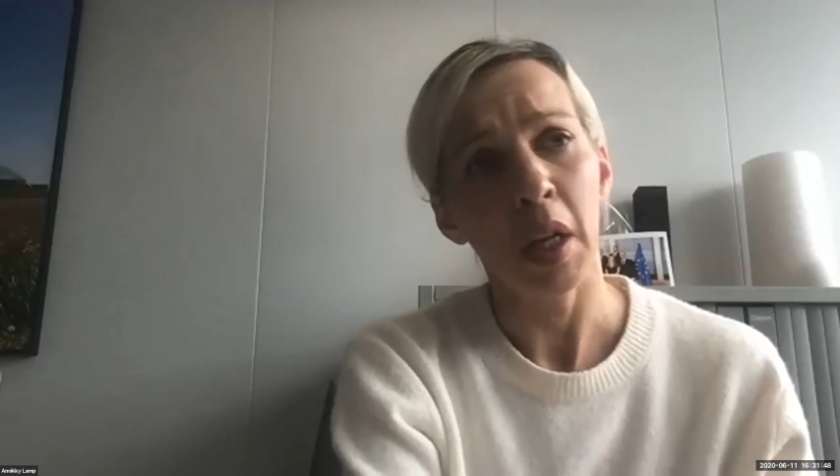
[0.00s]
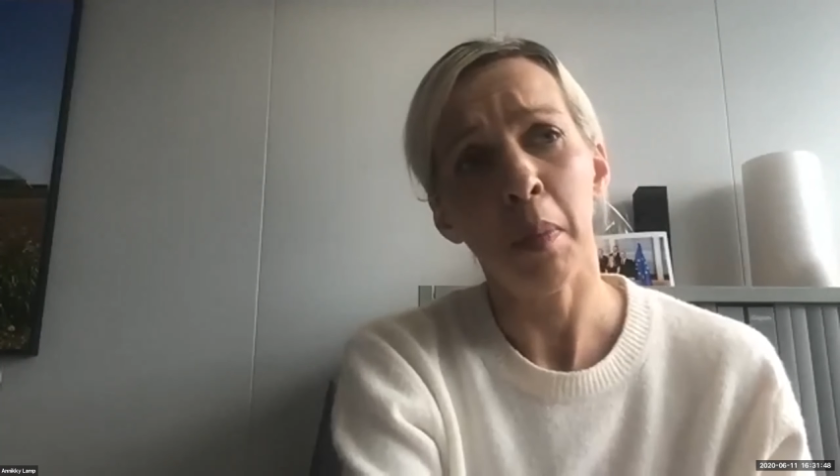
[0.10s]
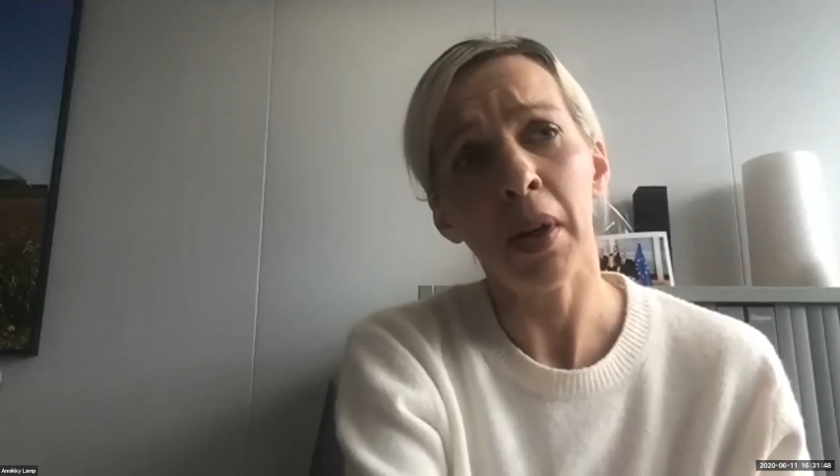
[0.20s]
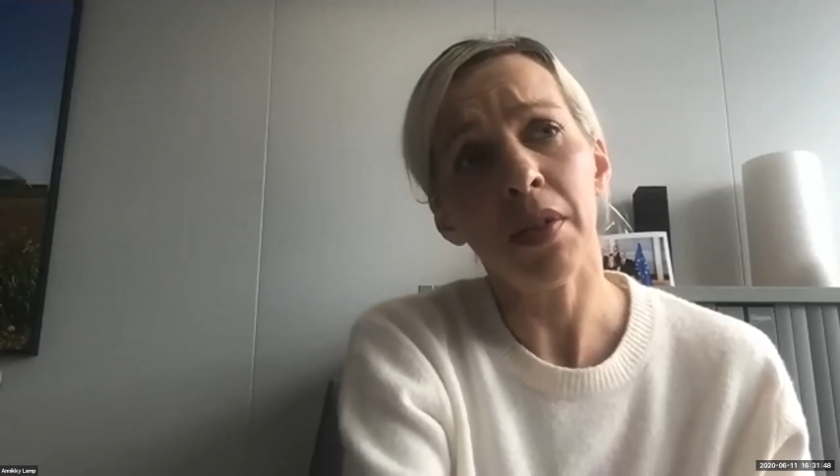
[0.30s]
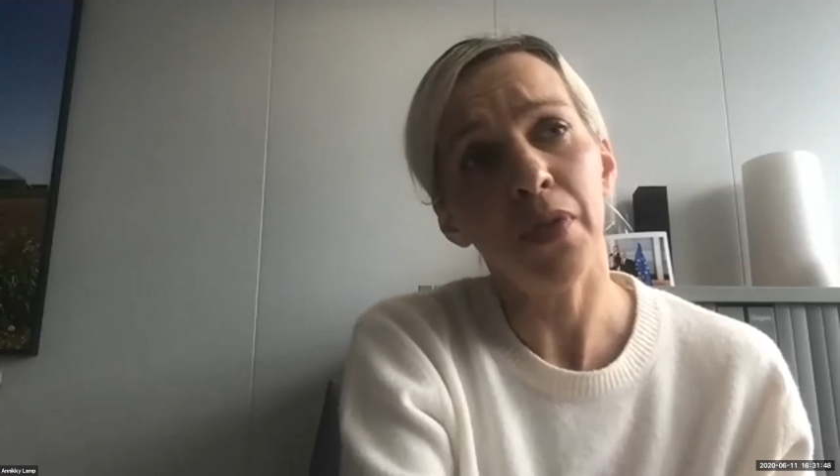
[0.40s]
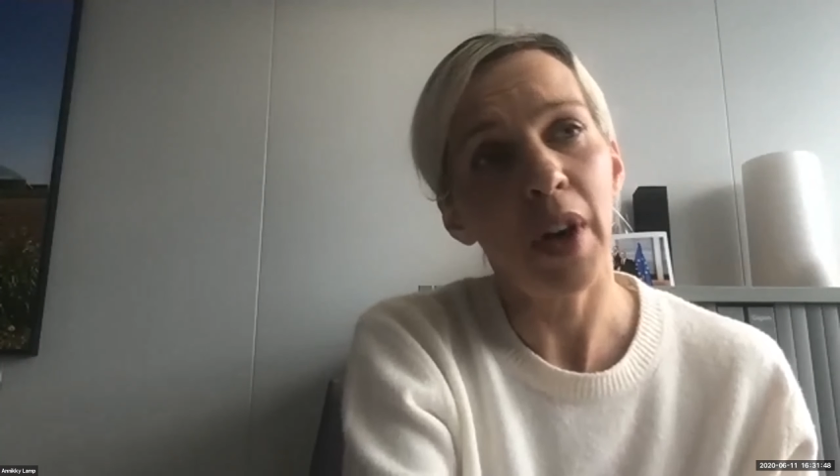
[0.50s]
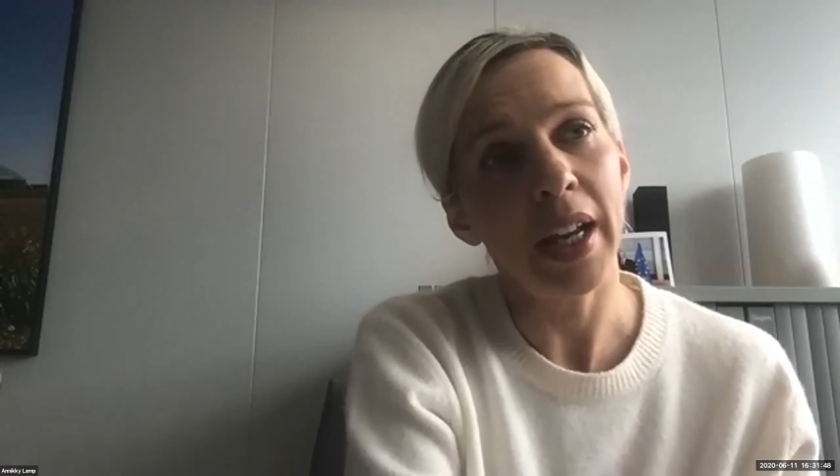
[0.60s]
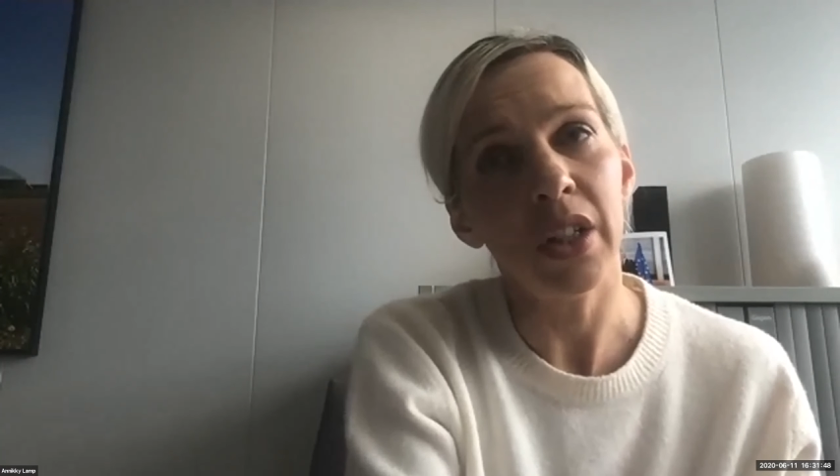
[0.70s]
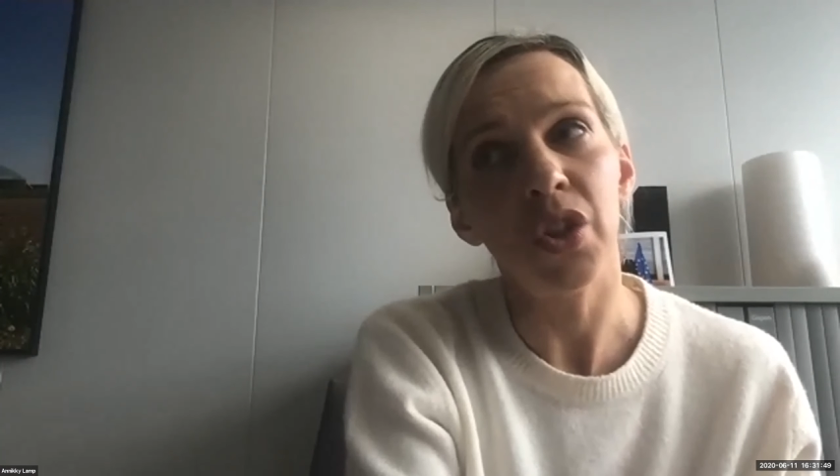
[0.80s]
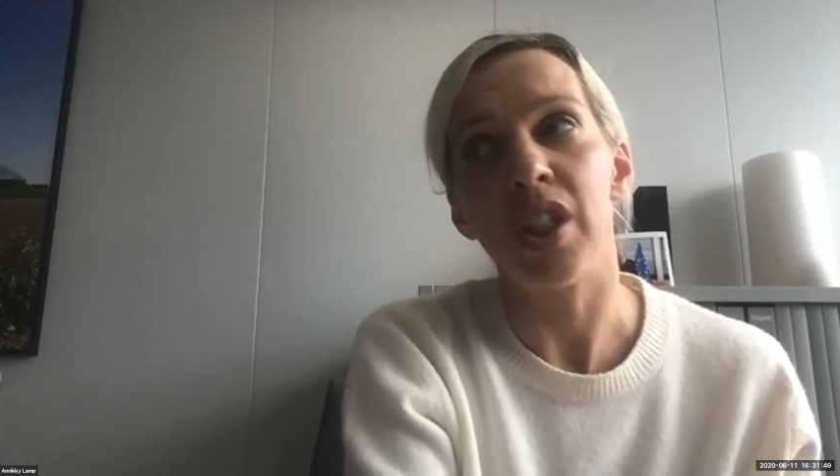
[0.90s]
But for
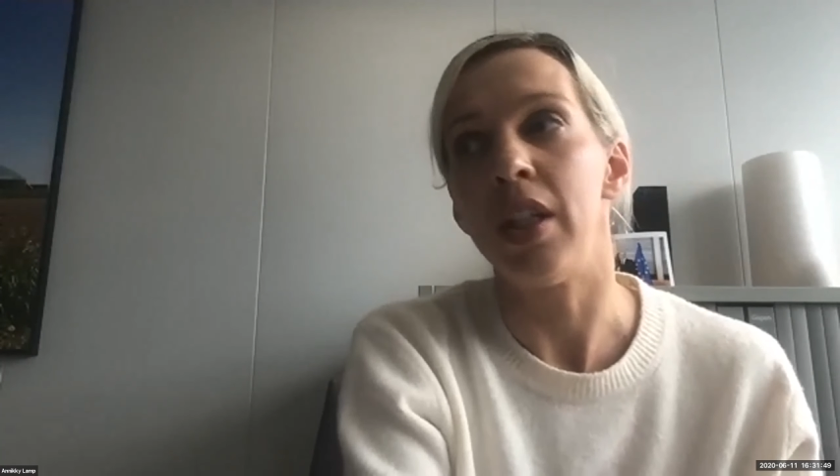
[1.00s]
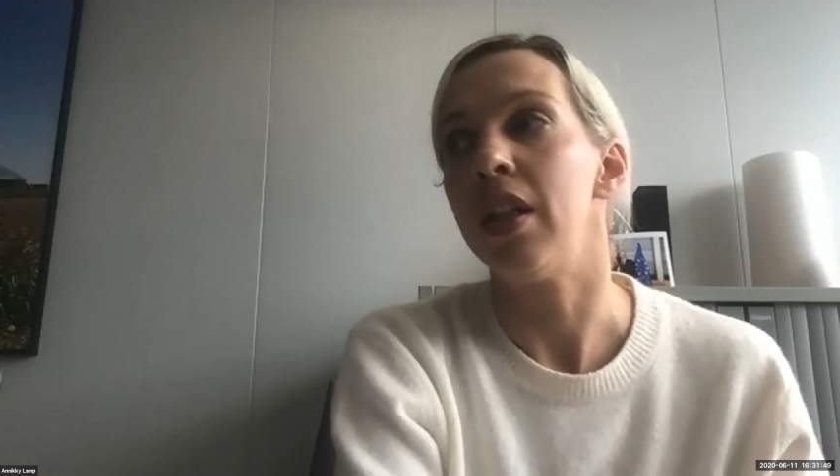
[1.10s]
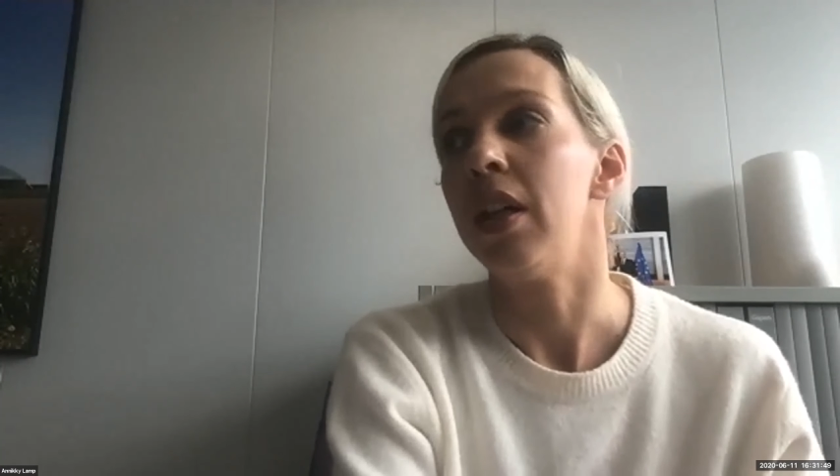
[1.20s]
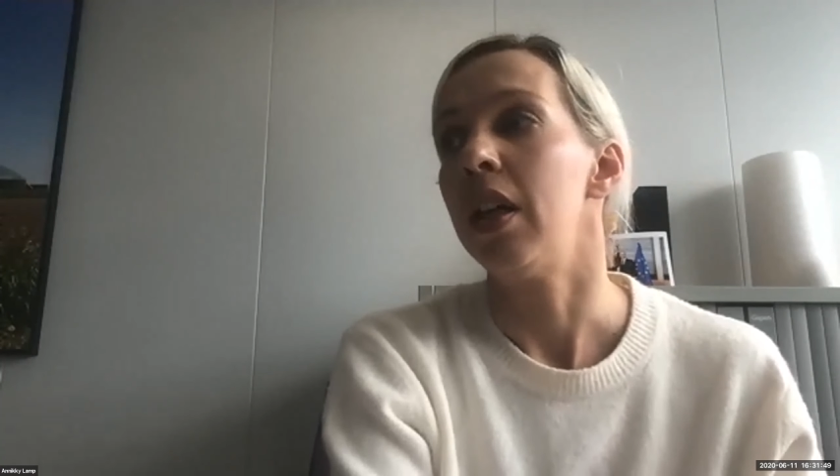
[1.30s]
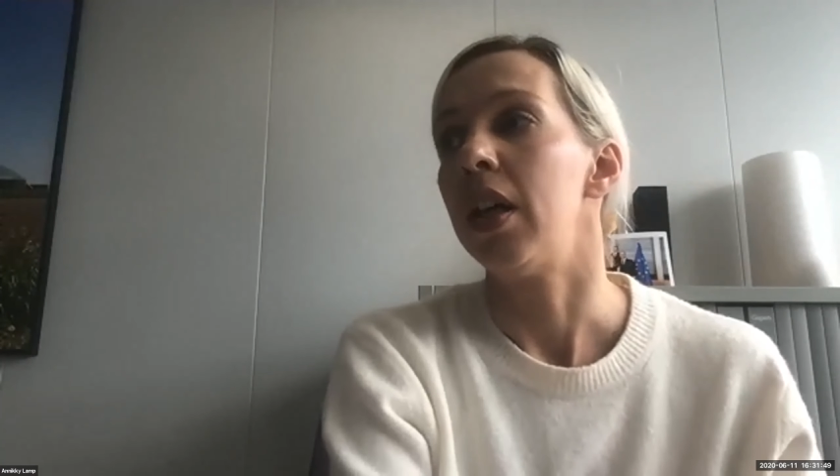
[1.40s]
energy,